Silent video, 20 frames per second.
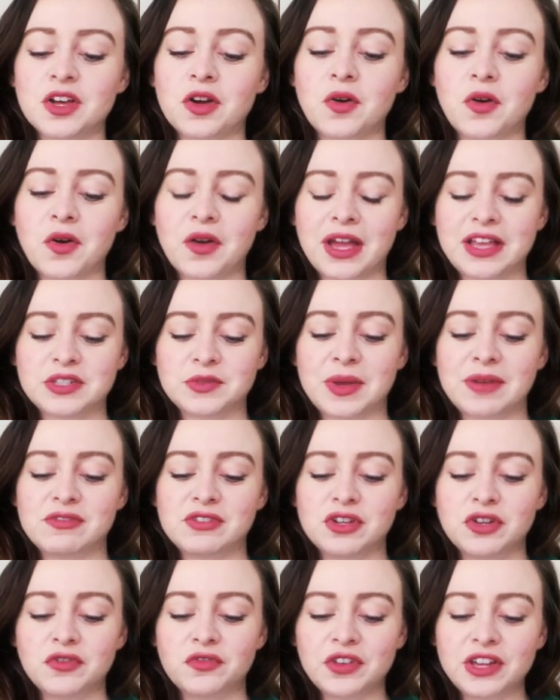so we have
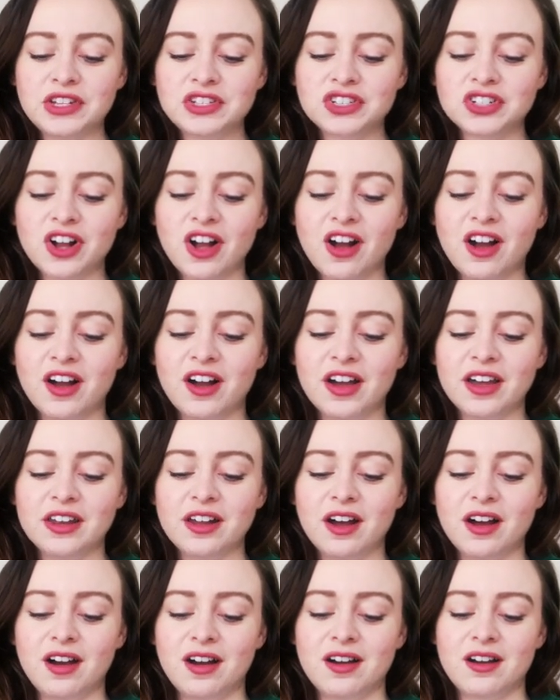a new feature
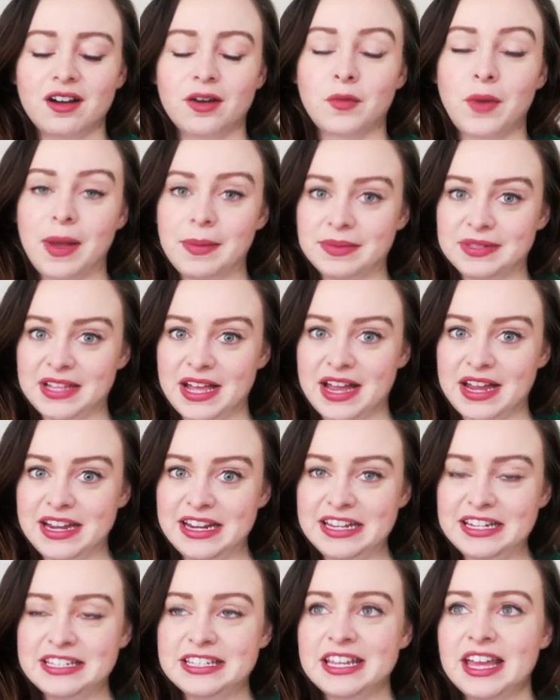on our
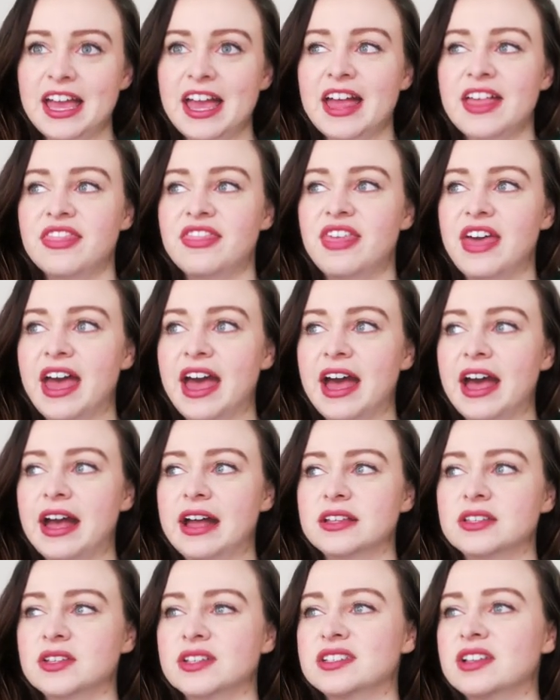website
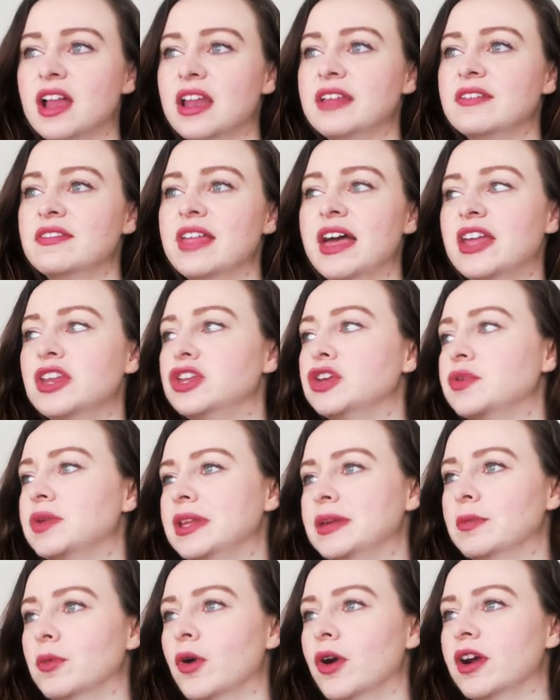that it's not even that new
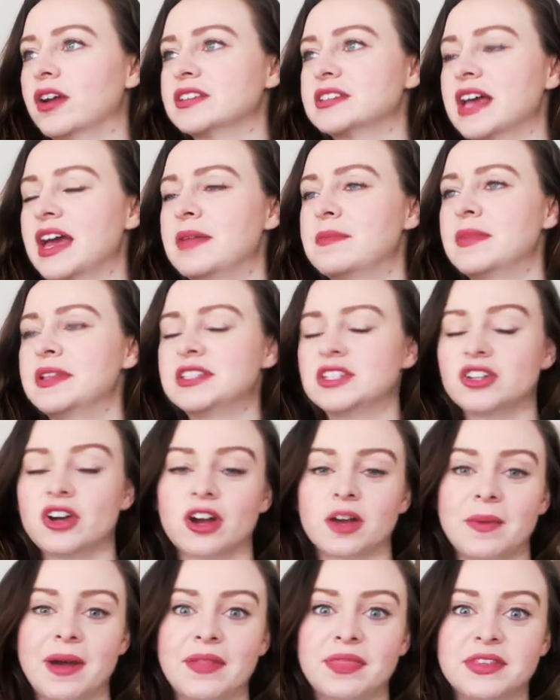anymore because I had meant to
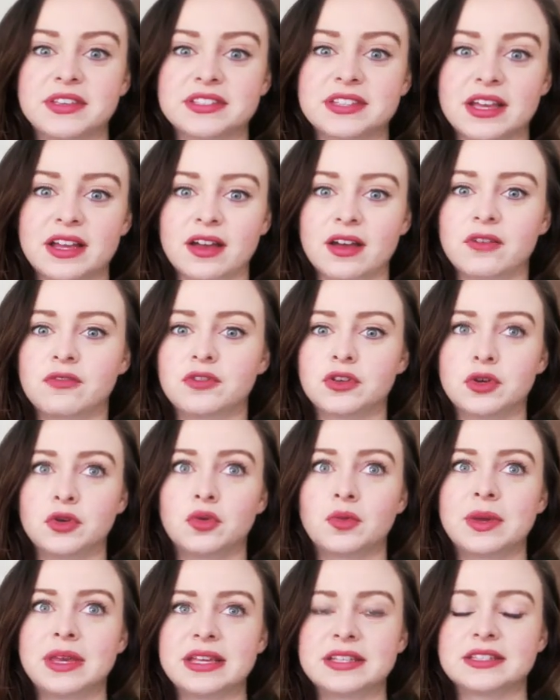talk about this like a
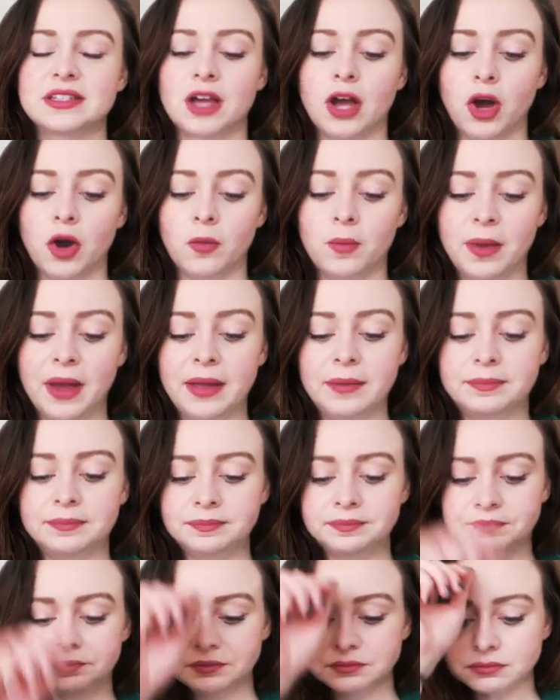few weeks ago, but
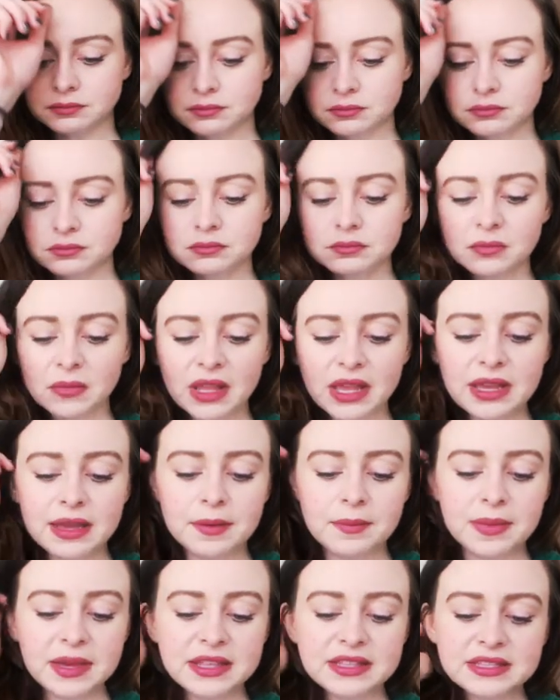
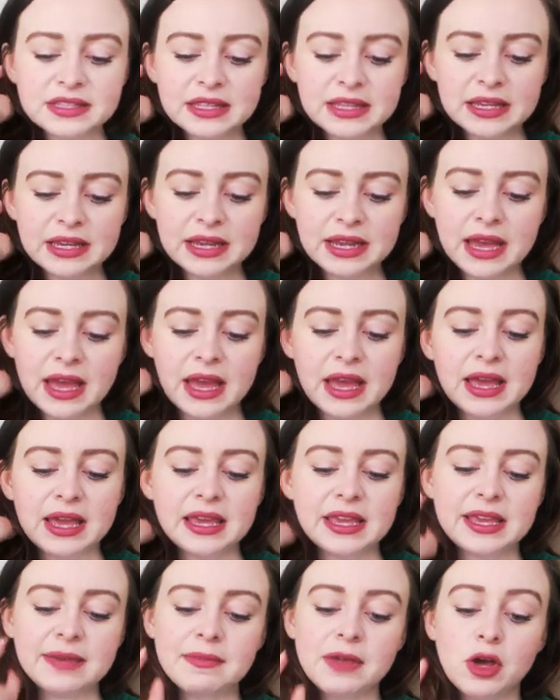it's the
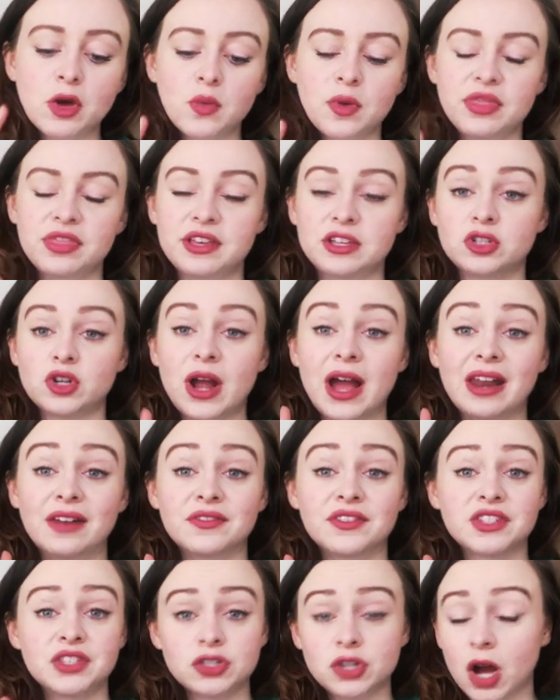email when things are out
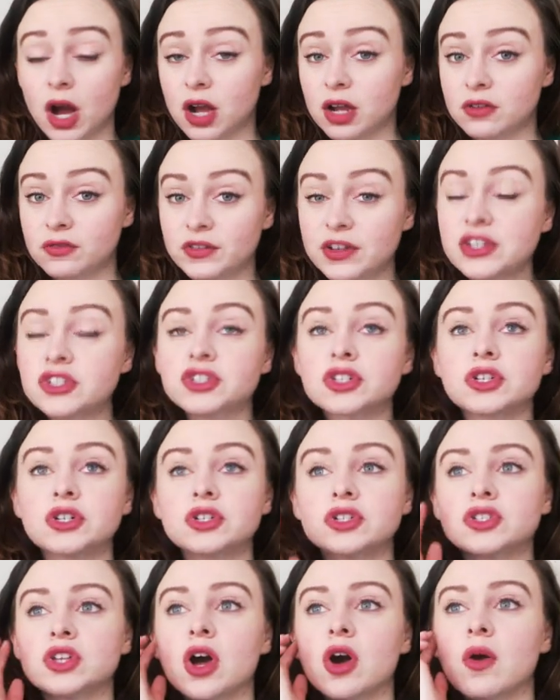of stock
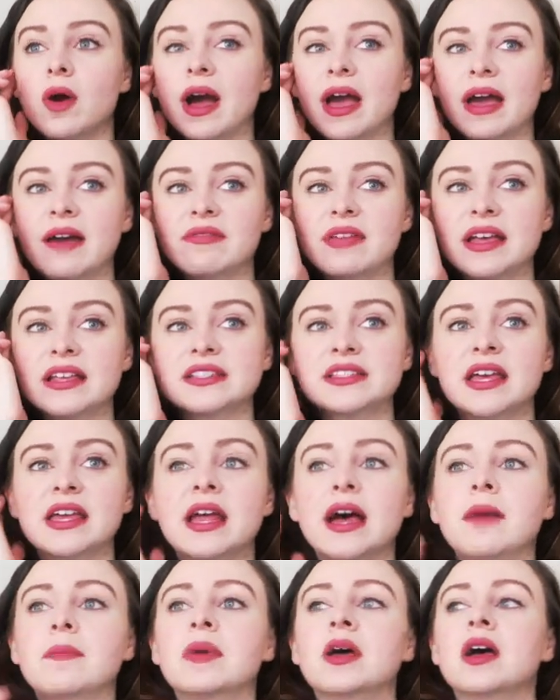feature. So I have that
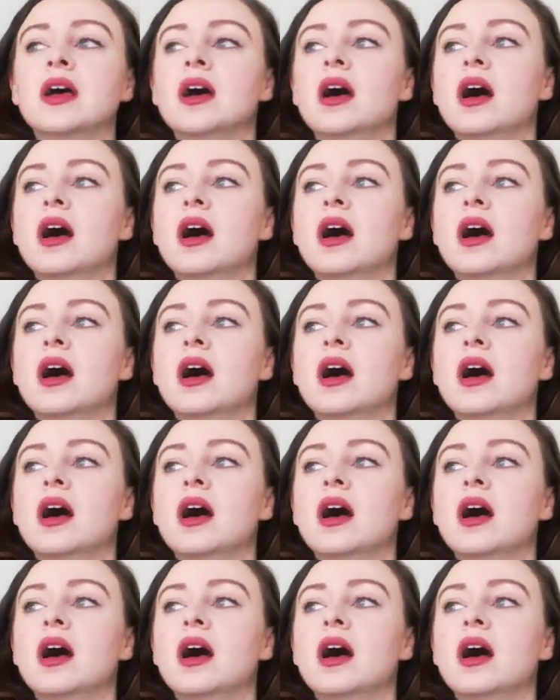set up.